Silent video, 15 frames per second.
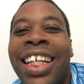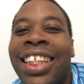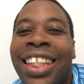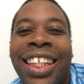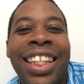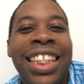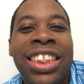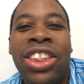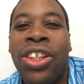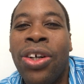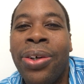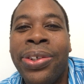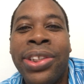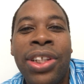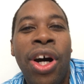The list
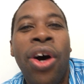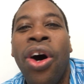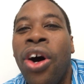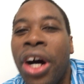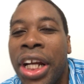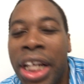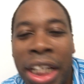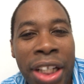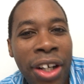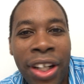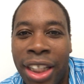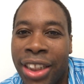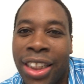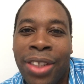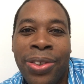goes on and
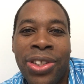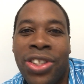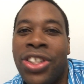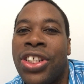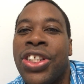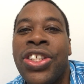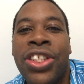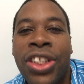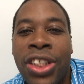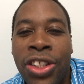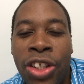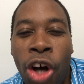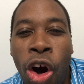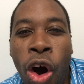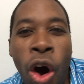on. There was
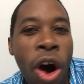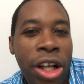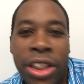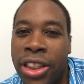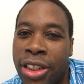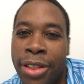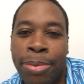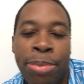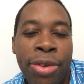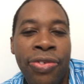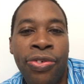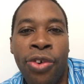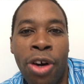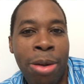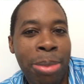just awesome
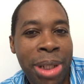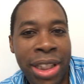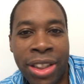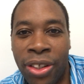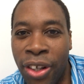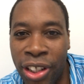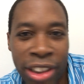performance